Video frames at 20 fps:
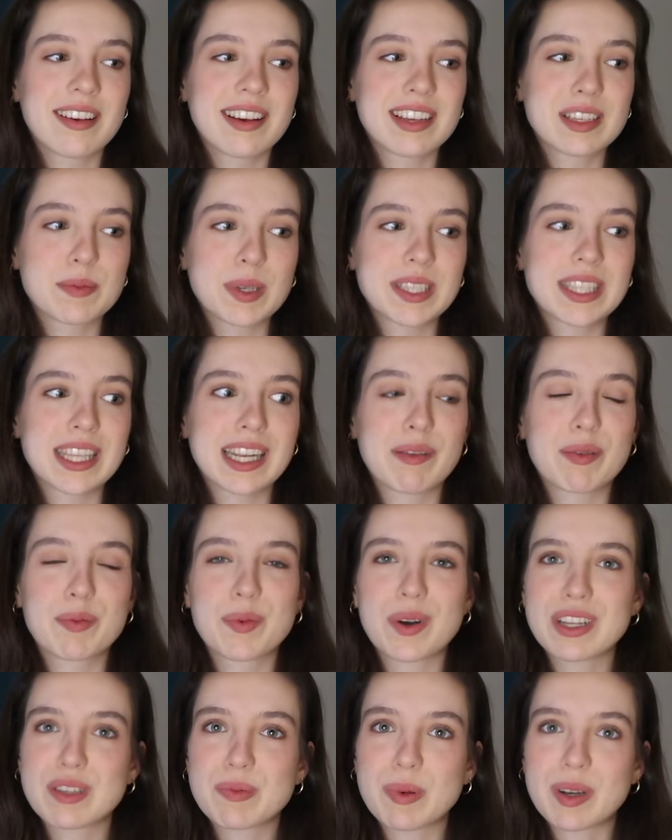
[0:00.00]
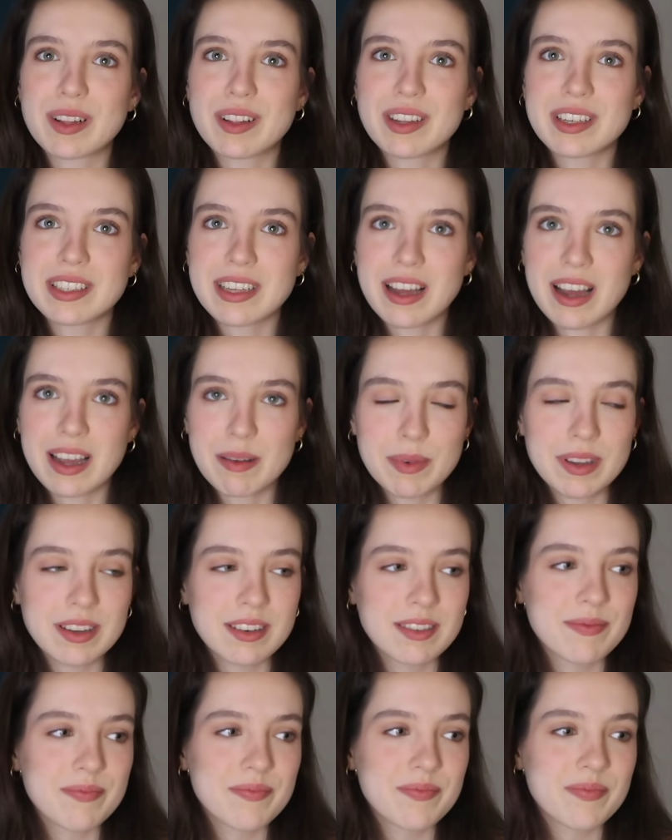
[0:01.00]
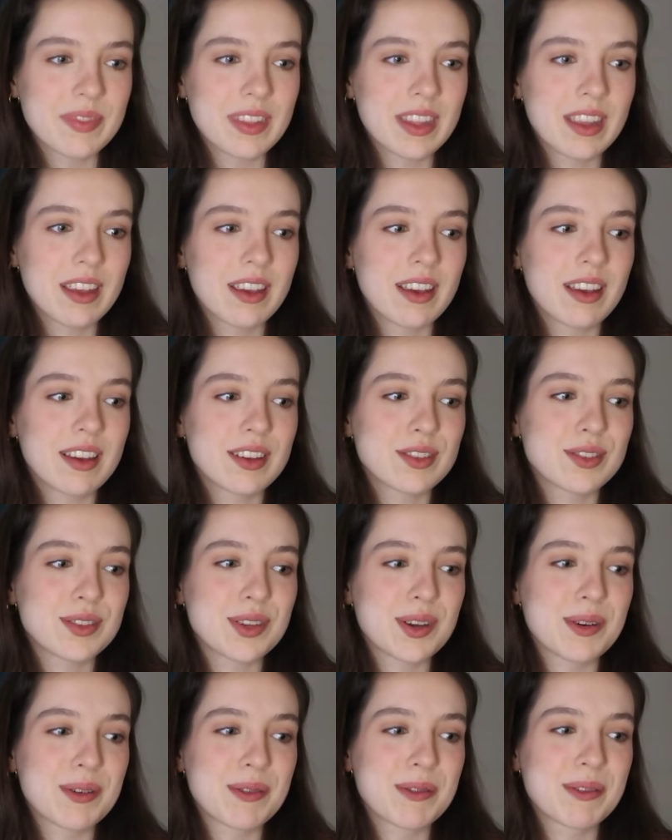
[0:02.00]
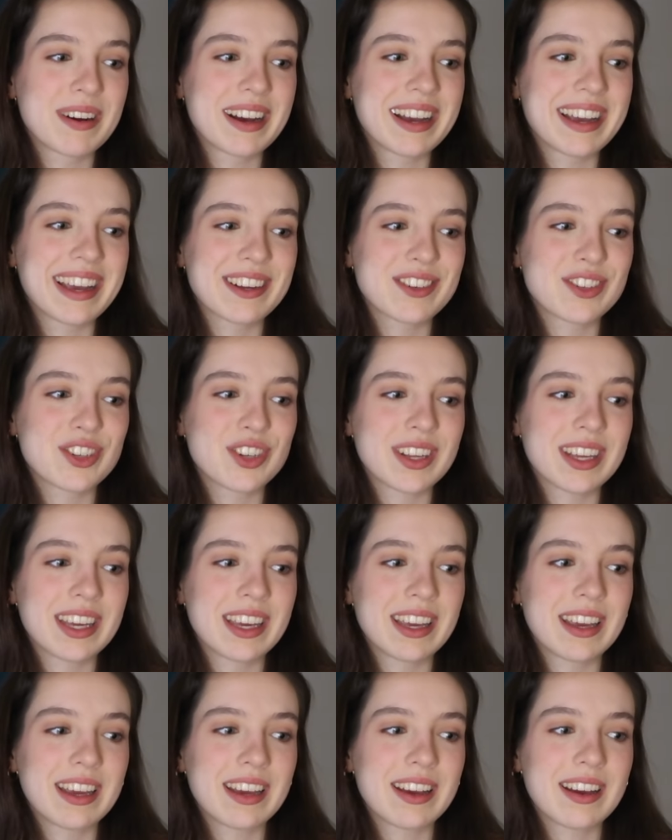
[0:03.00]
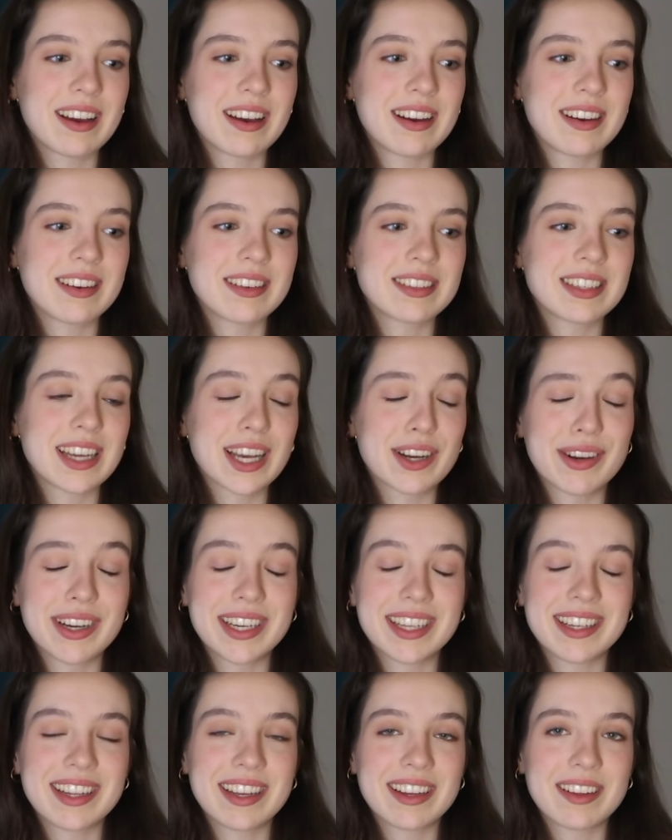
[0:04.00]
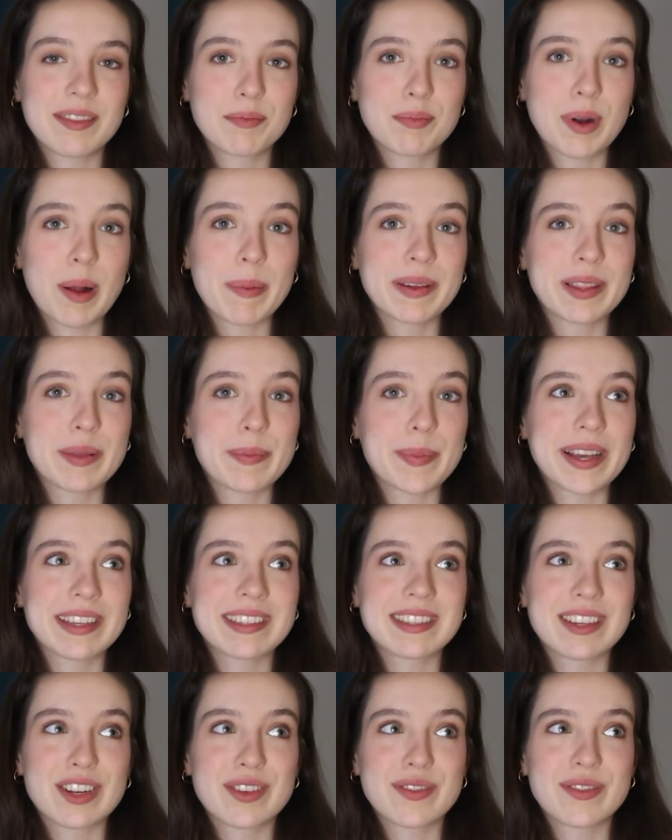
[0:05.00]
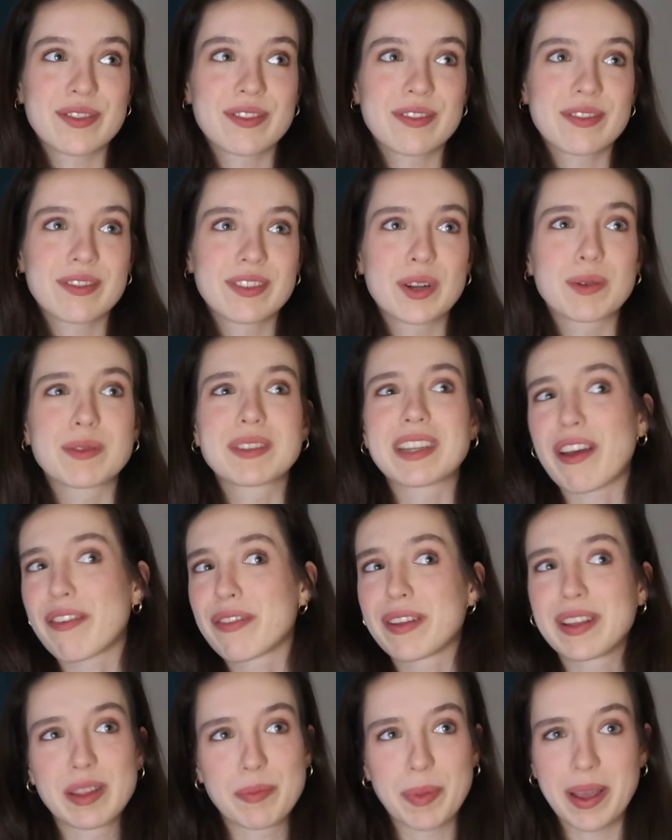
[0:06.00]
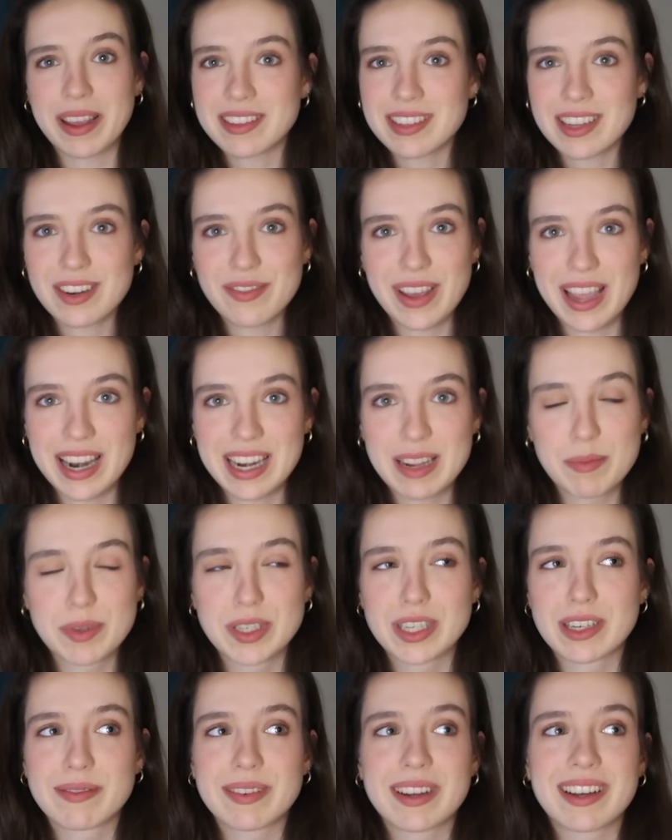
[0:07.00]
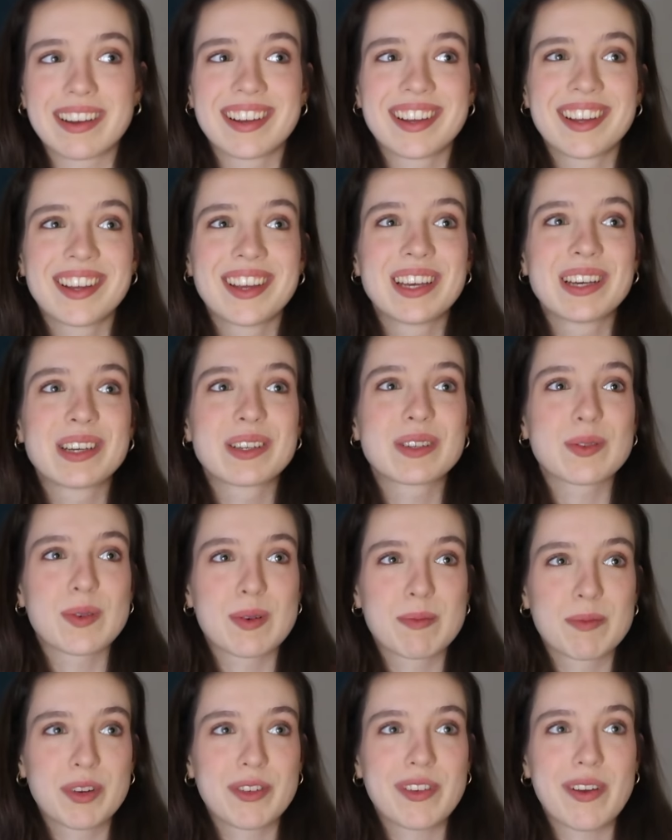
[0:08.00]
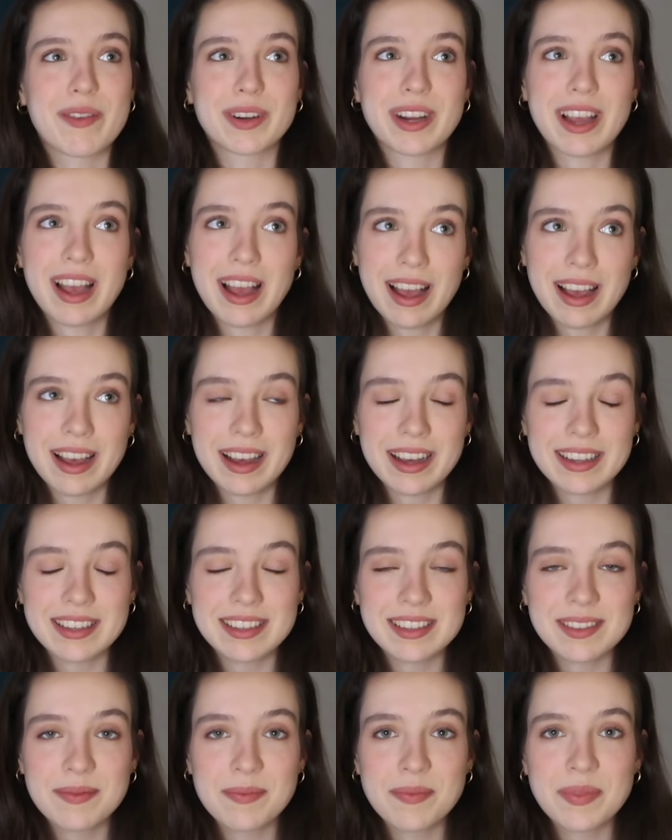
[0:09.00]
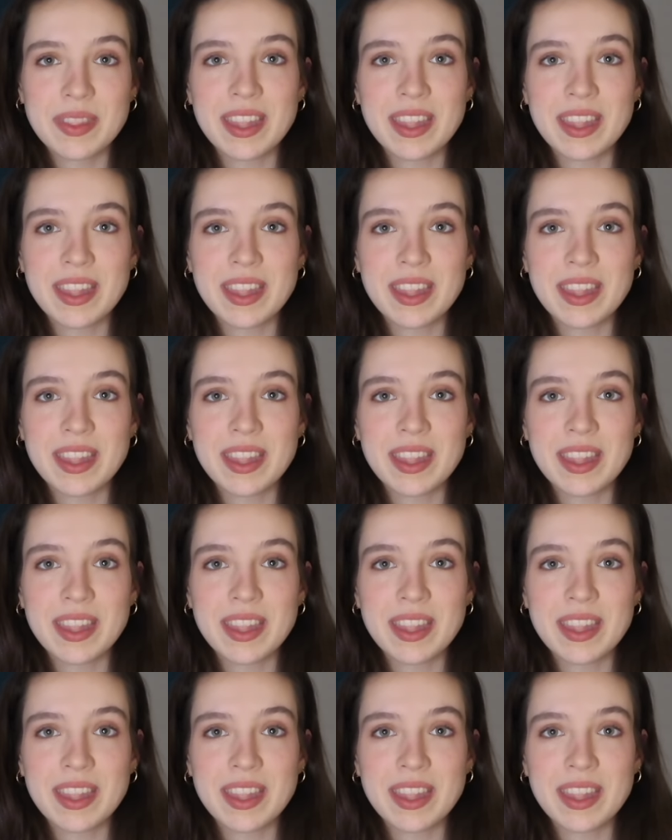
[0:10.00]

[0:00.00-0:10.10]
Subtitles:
a space that I would want to spend a lot of time in. So I actually decorated it definitely the best out of any Minerva dorm we've ever had.